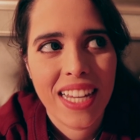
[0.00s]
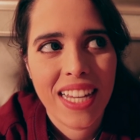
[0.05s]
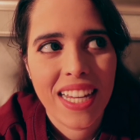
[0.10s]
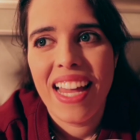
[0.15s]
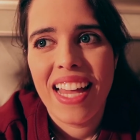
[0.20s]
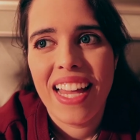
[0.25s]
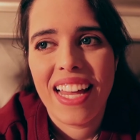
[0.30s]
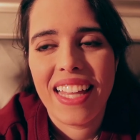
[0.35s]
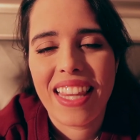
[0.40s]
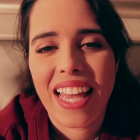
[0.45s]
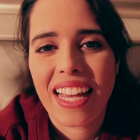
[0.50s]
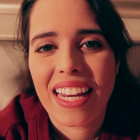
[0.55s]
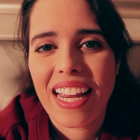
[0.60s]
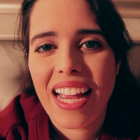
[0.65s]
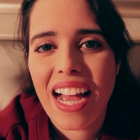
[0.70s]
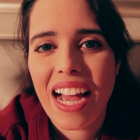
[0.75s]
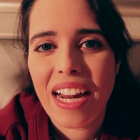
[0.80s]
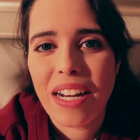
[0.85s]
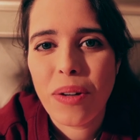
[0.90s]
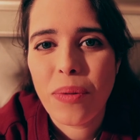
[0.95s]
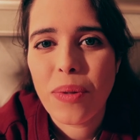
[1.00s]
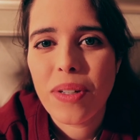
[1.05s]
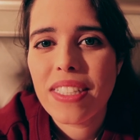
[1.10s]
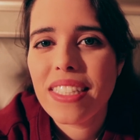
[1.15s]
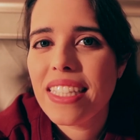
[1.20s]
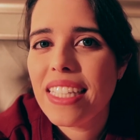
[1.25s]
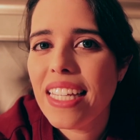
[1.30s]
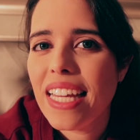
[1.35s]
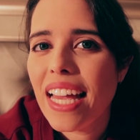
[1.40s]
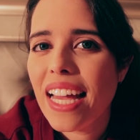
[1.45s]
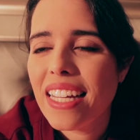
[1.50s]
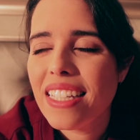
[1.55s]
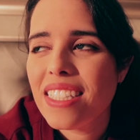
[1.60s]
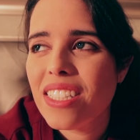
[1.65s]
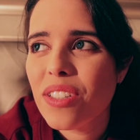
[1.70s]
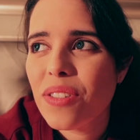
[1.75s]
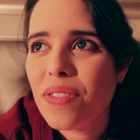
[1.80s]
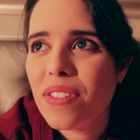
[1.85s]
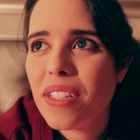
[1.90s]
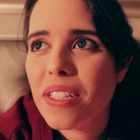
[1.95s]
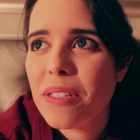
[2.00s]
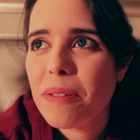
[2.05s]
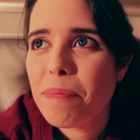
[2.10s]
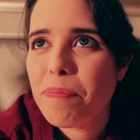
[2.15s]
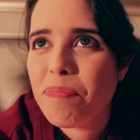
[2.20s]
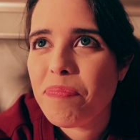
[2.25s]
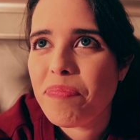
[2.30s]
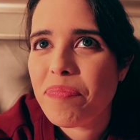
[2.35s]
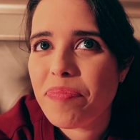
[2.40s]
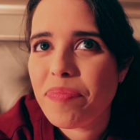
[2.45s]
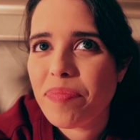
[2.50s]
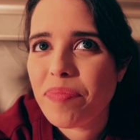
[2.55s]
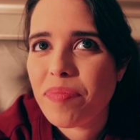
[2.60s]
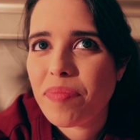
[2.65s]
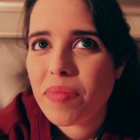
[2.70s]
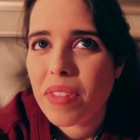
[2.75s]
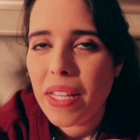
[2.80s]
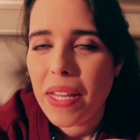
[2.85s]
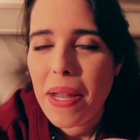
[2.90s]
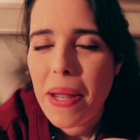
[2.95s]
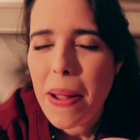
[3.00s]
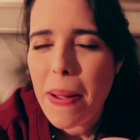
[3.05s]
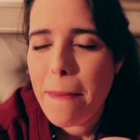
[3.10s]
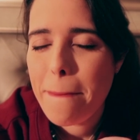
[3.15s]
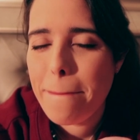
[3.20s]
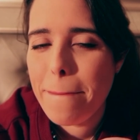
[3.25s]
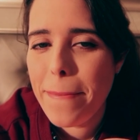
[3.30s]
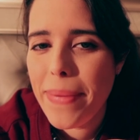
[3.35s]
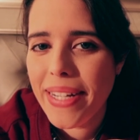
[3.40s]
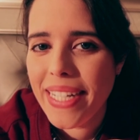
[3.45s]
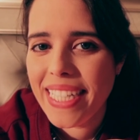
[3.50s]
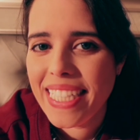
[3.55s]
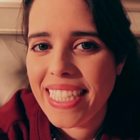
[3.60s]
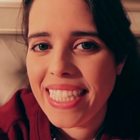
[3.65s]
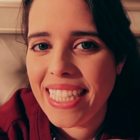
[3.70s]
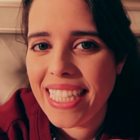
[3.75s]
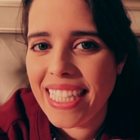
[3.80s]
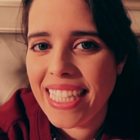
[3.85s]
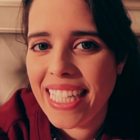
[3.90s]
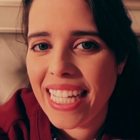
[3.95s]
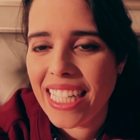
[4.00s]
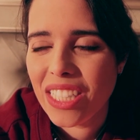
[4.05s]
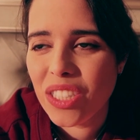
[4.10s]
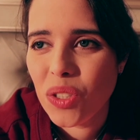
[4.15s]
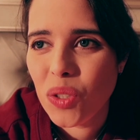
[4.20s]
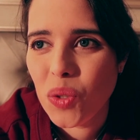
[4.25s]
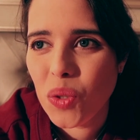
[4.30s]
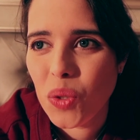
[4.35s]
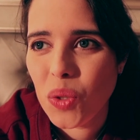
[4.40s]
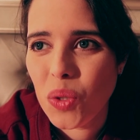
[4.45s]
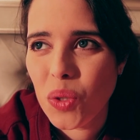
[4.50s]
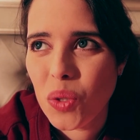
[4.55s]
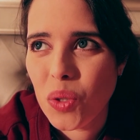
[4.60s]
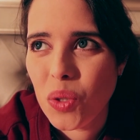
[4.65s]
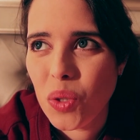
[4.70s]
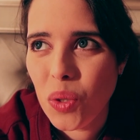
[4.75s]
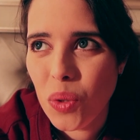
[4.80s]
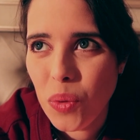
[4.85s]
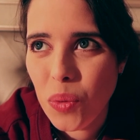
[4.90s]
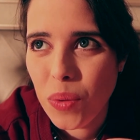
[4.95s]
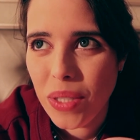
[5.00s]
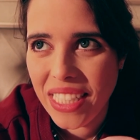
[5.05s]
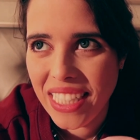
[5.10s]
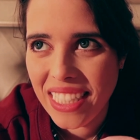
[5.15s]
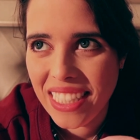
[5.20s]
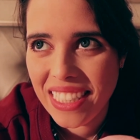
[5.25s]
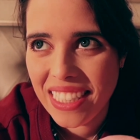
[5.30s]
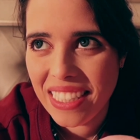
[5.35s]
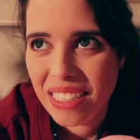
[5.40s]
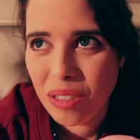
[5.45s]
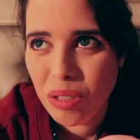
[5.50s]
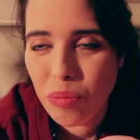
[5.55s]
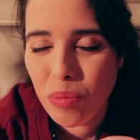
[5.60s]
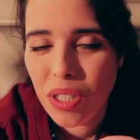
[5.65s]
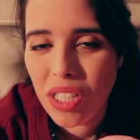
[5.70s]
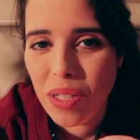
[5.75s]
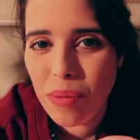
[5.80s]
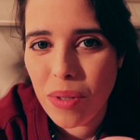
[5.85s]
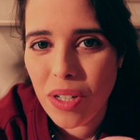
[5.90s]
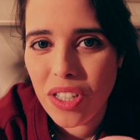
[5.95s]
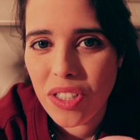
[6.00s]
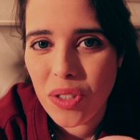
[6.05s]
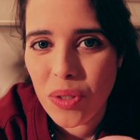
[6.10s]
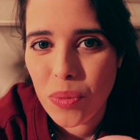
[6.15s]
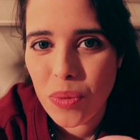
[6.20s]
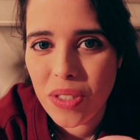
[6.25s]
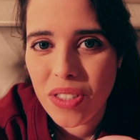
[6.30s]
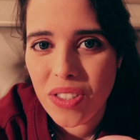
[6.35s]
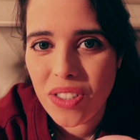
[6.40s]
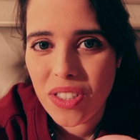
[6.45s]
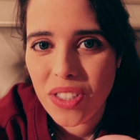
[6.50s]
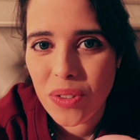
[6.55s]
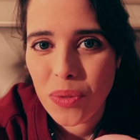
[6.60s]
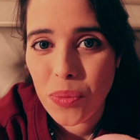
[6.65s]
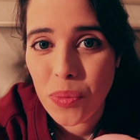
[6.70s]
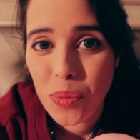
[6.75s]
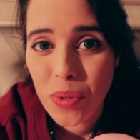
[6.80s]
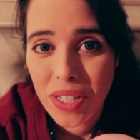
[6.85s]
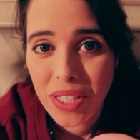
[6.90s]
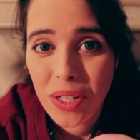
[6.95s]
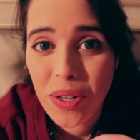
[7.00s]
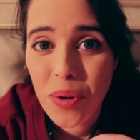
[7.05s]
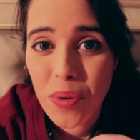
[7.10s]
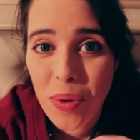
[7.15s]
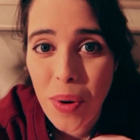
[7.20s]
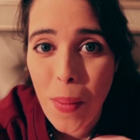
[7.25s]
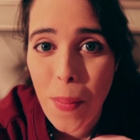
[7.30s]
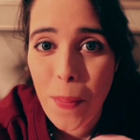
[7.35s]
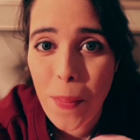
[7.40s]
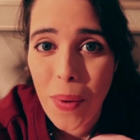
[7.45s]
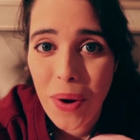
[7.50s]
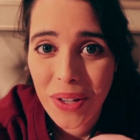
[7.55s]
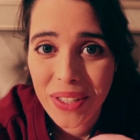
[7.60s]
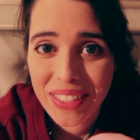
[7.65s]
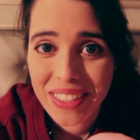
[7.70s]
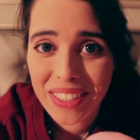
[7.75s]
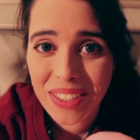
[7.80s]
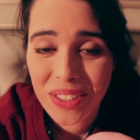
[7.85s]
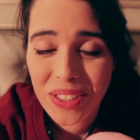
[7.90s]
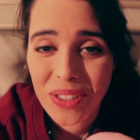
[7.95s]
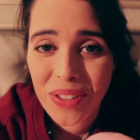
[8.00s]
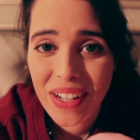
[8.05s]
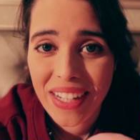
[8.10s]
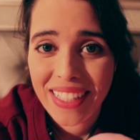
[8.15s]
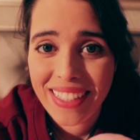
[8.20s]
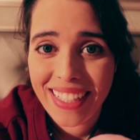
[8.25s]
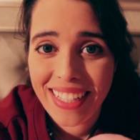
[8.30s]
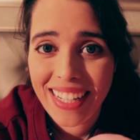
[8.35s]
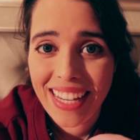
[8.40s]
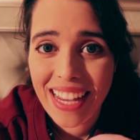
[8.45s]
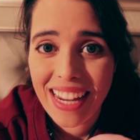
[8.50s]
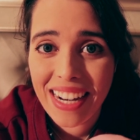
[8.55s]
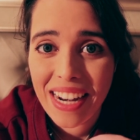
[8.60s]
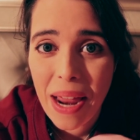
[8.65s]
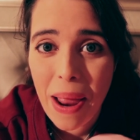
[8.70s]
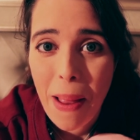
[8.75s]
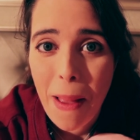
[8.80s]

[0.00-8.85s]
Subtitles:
And that kind of was the end of it. But the next 2 weeks pretty much was us running around Boston trying to get